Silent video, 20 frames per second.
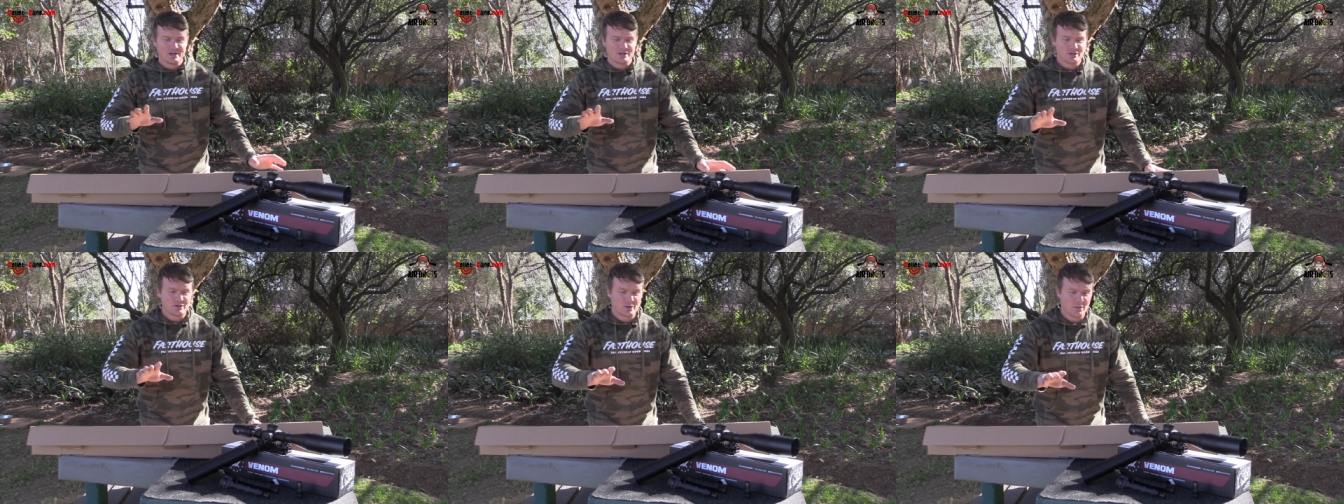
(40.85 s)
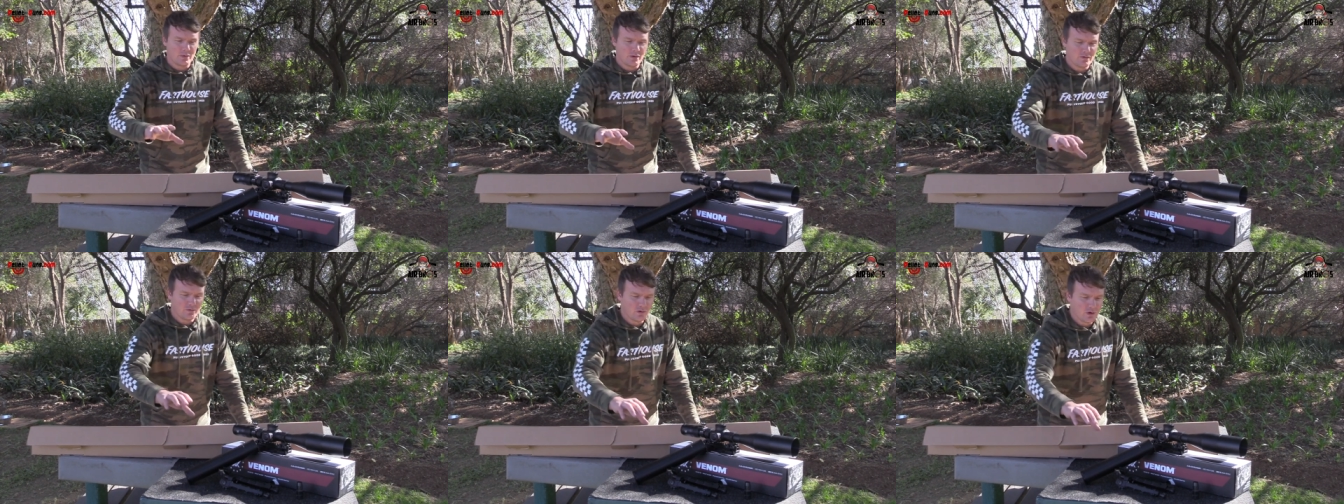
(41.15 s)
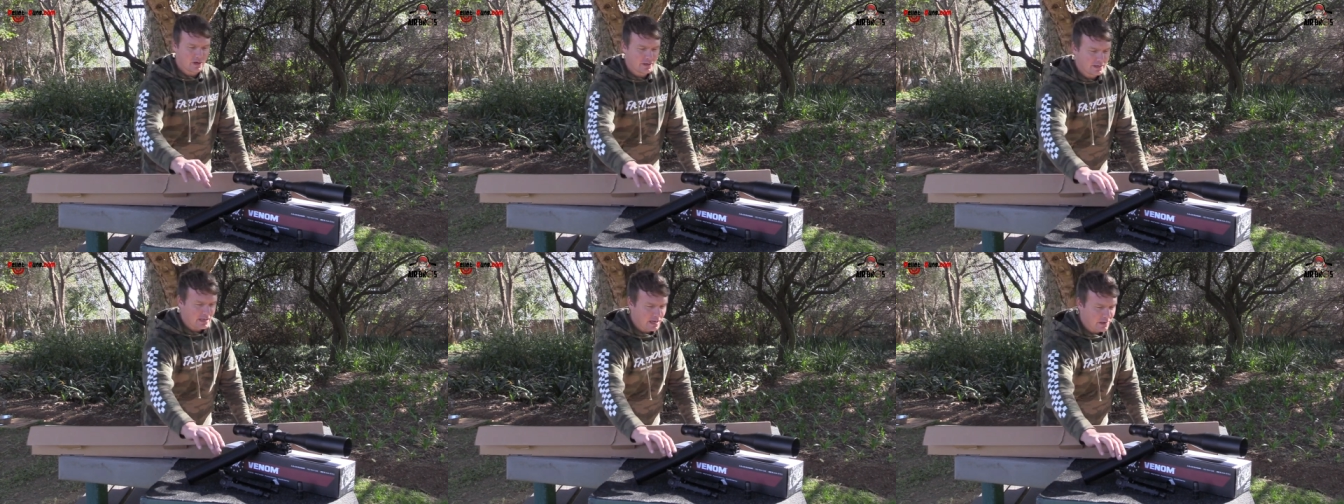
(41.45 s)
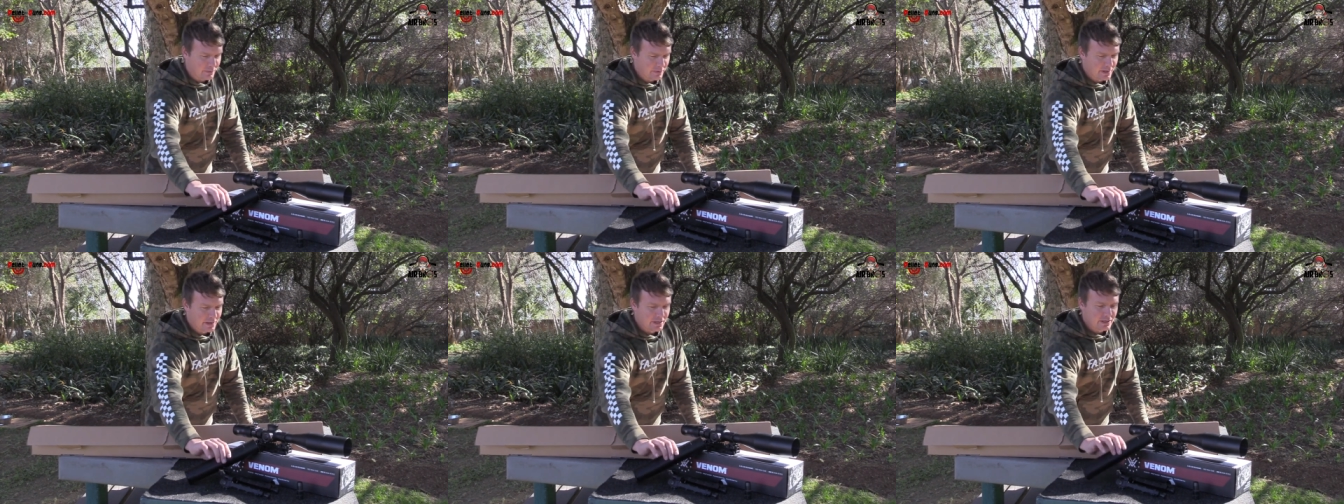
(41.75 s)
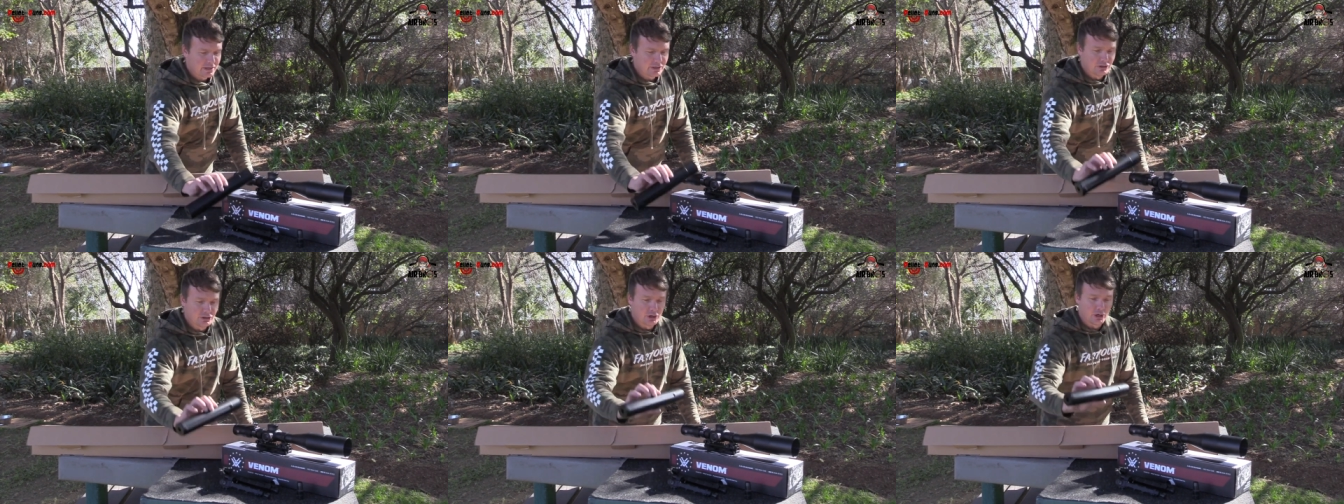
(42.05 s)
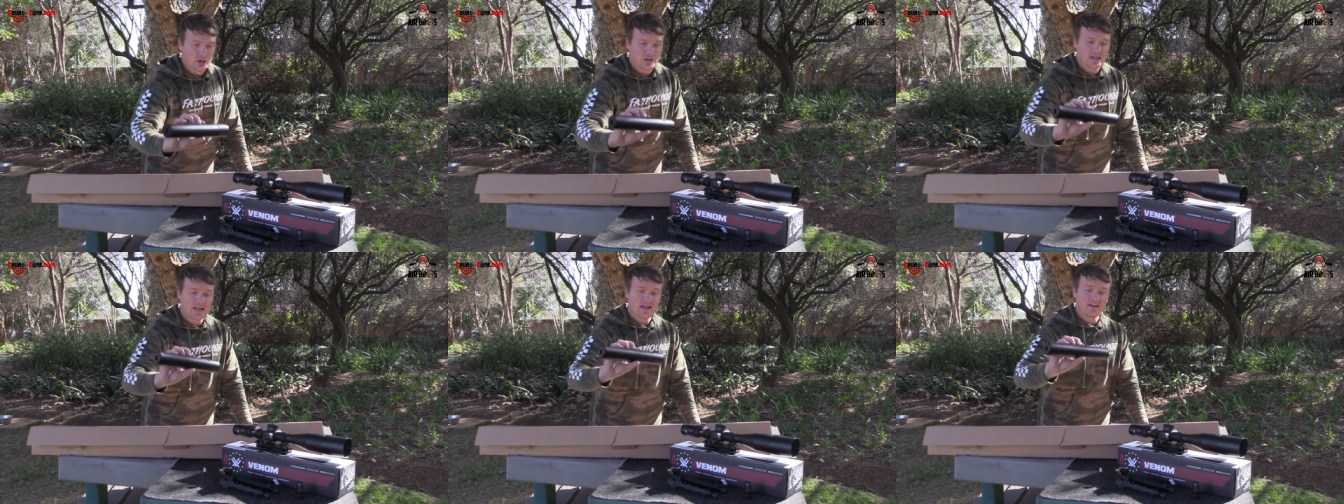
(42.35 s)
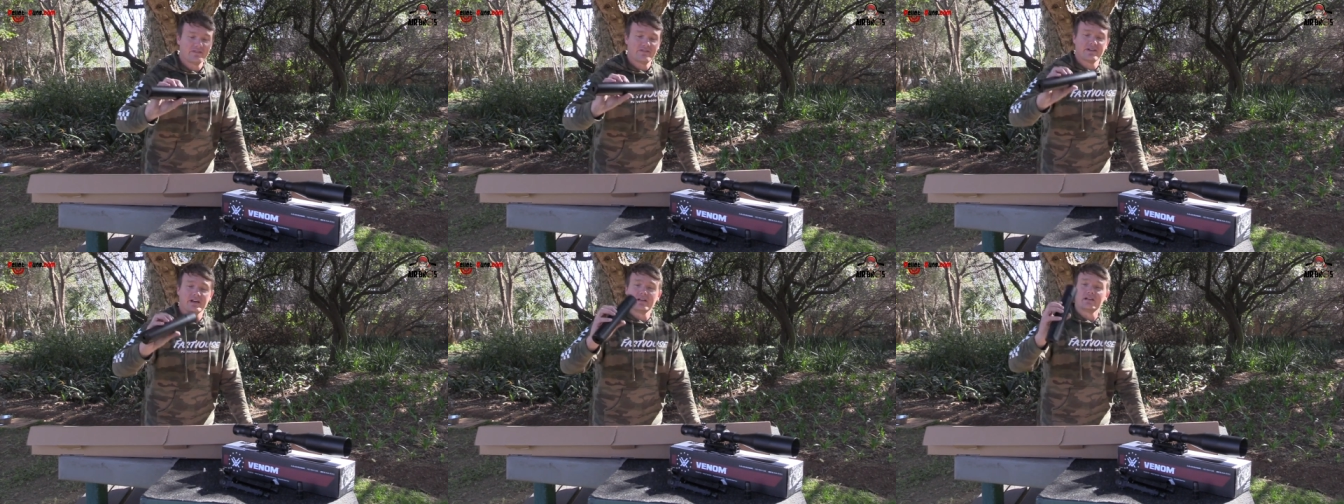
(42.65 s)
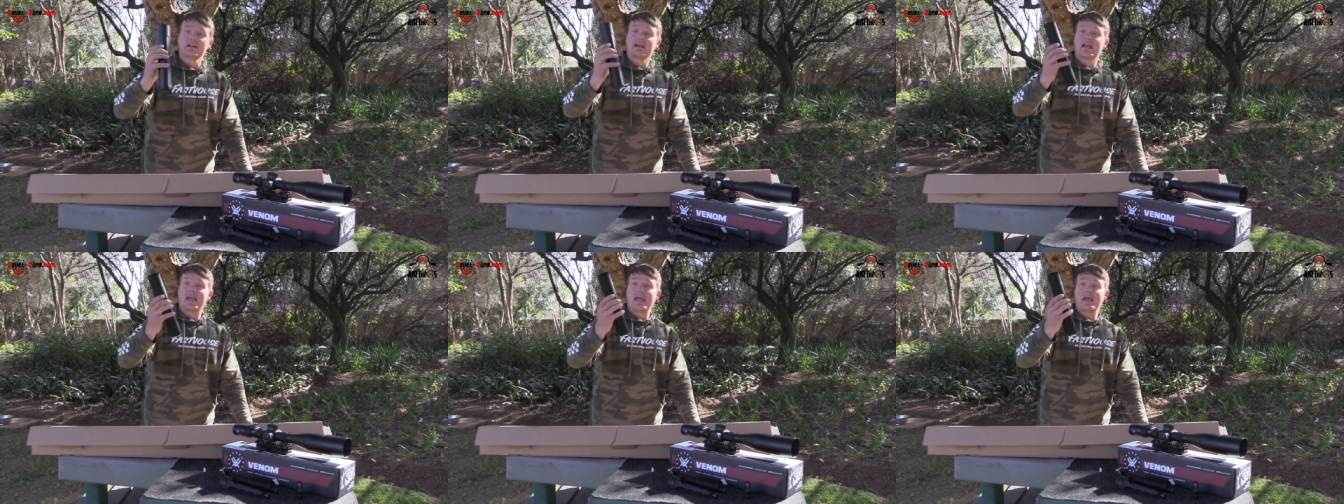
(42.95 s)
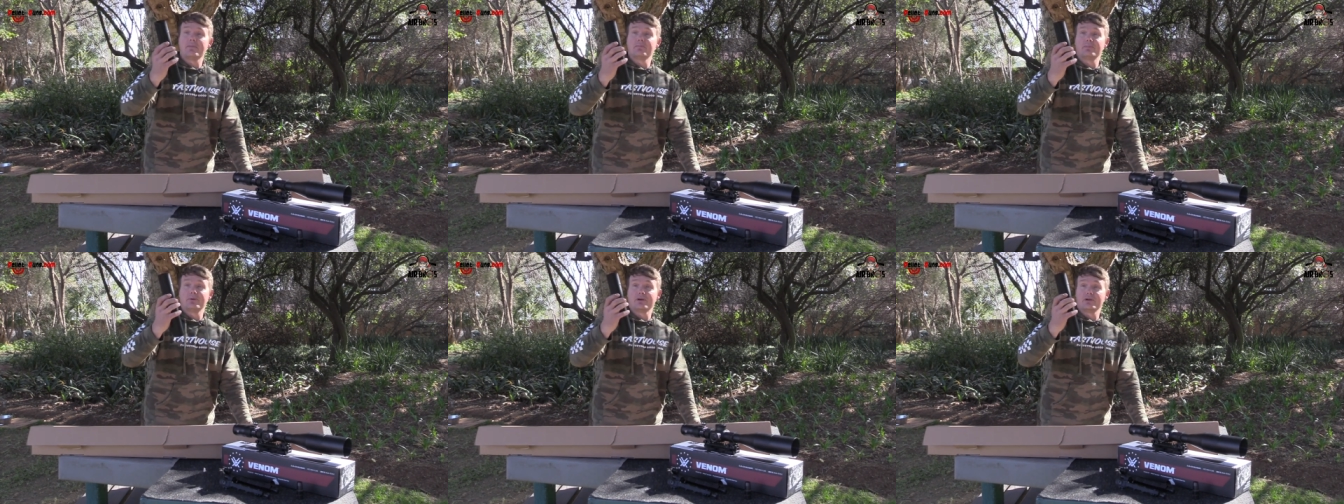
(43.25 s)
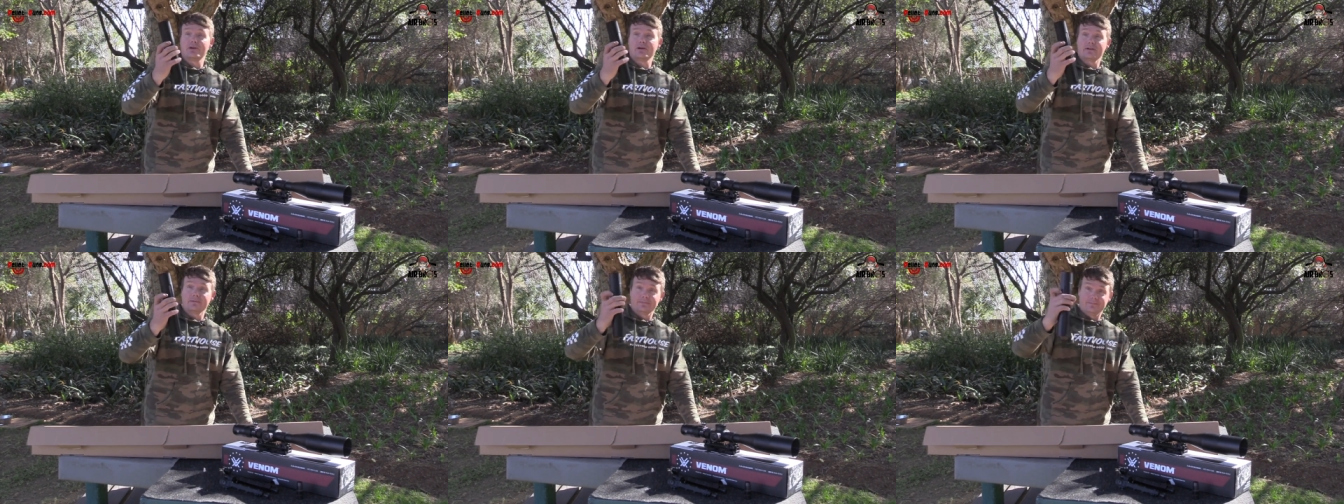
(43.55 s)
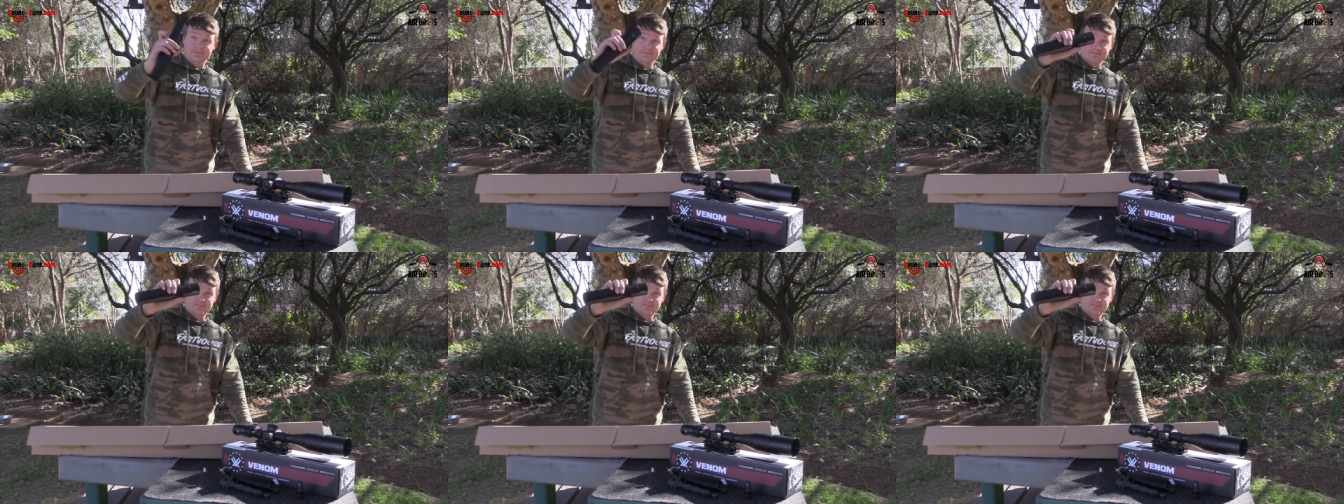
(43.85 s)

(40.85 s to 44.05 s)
So we've got our Donny FL Emperor.